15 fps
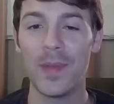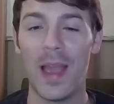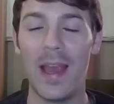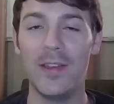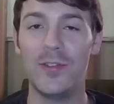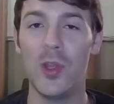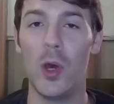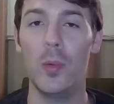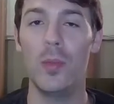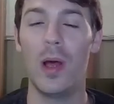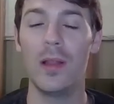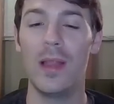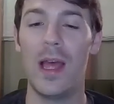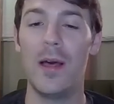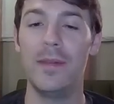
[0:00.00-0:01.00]
I don't
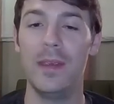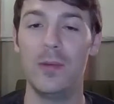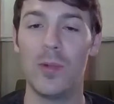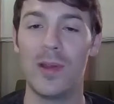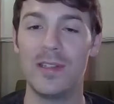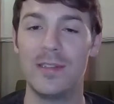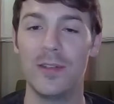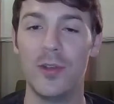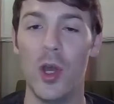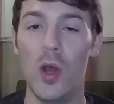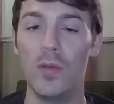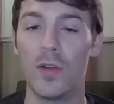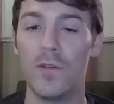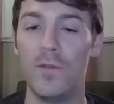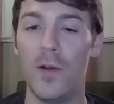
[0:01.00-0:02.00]
allow the Registeel to
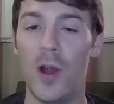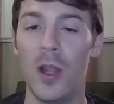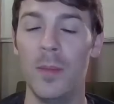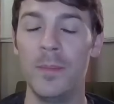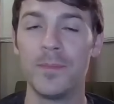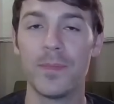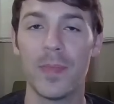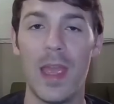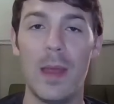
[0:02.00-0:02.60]
overfarm,